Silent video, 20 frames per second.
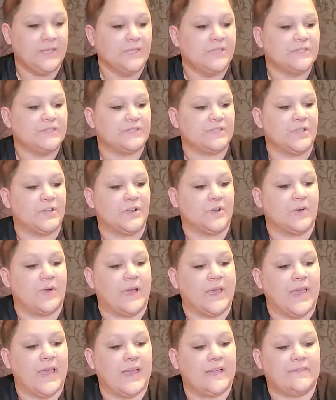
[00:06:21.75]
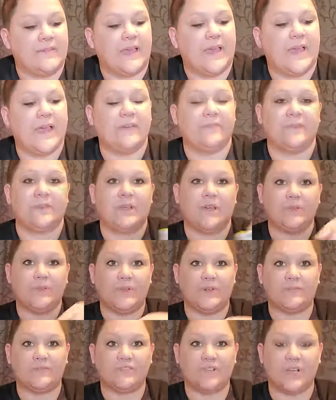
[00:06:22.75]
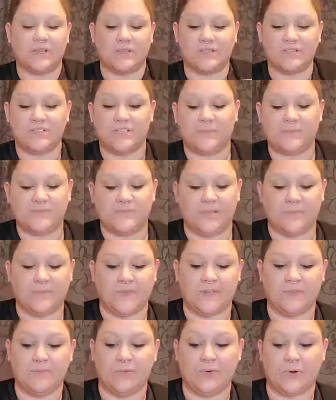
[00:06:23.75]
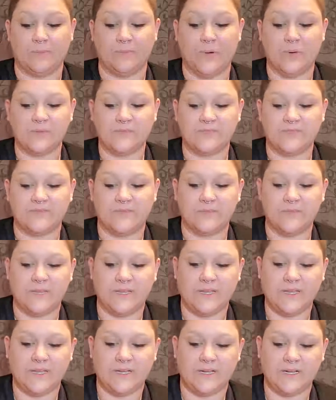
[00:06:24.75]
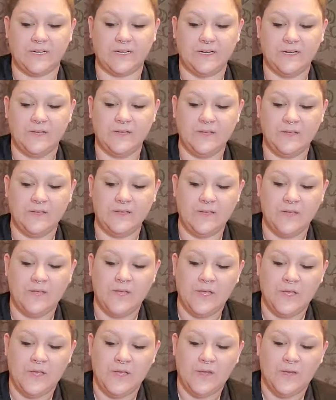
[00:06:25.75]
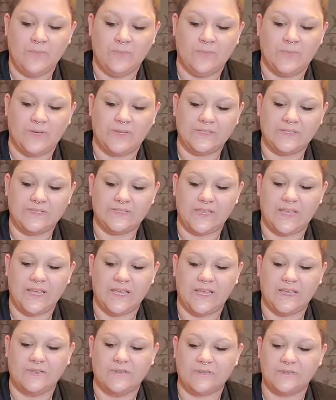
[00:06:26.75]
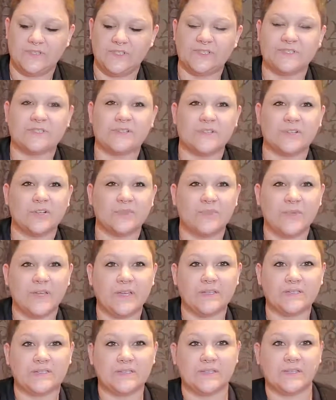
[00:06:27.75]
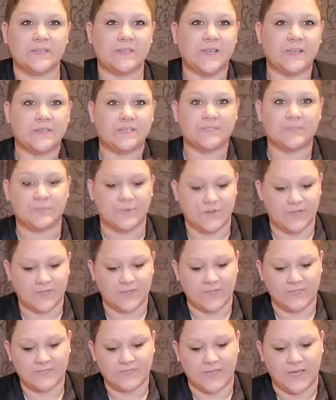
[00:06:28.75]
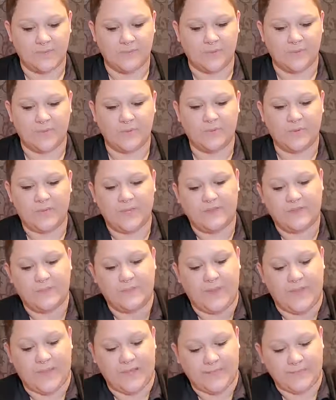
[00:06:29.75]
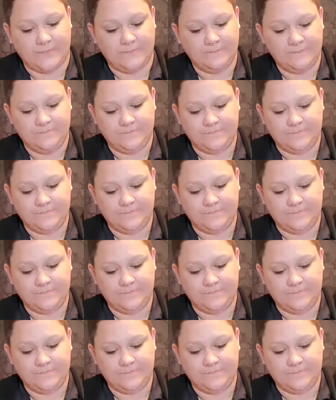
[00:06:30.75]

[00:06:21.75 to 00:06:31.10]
So I have a half a cup here of chocolate chips. I'm gonna pour most of them in here, but save just a little bit to kind of sprinkle on top when we put it in the pan.